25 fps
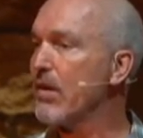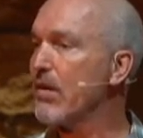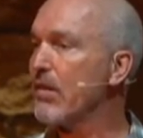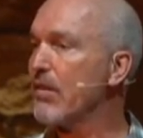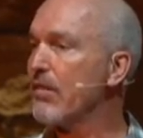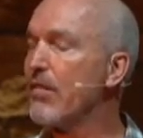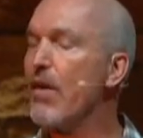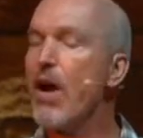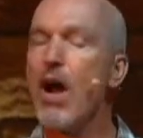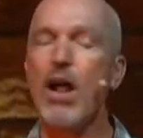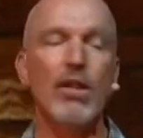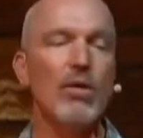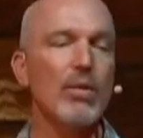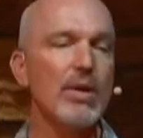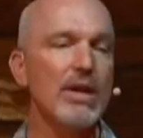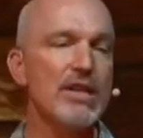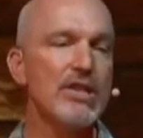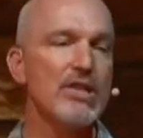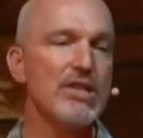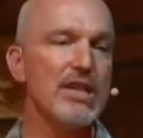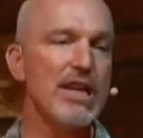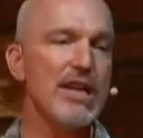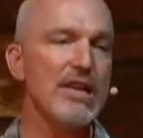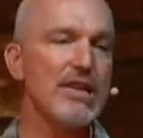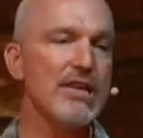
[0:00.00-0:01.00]
Following
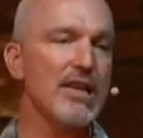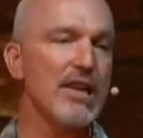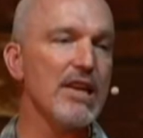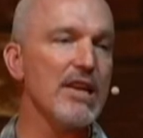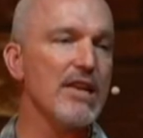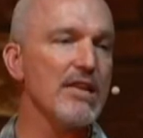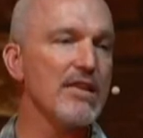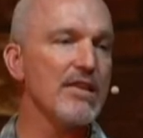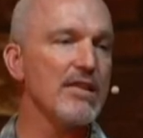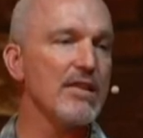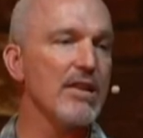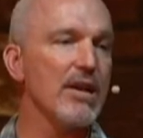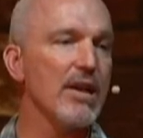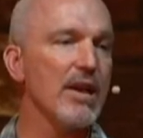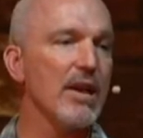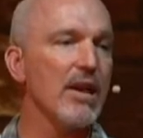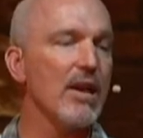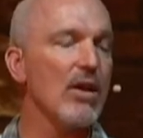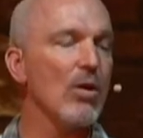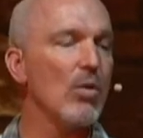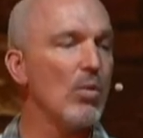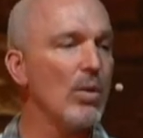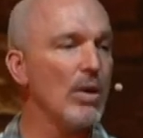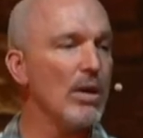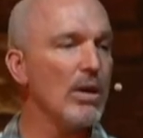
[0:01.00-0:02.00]
Jesus
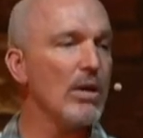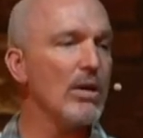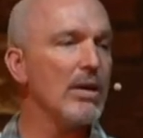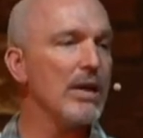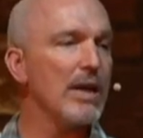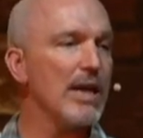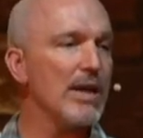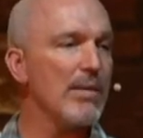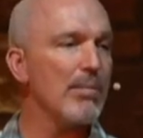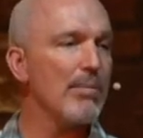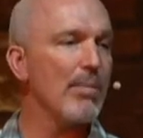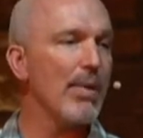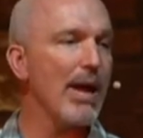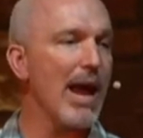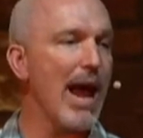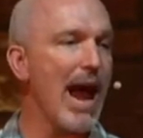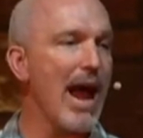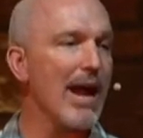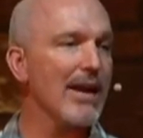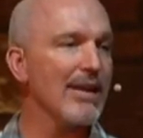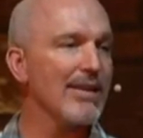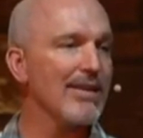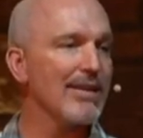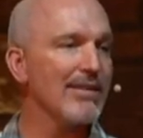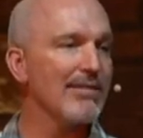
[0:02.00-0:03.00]
will
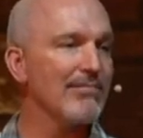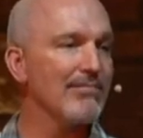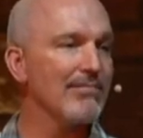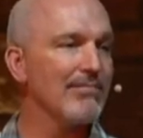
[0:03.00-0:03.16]
impact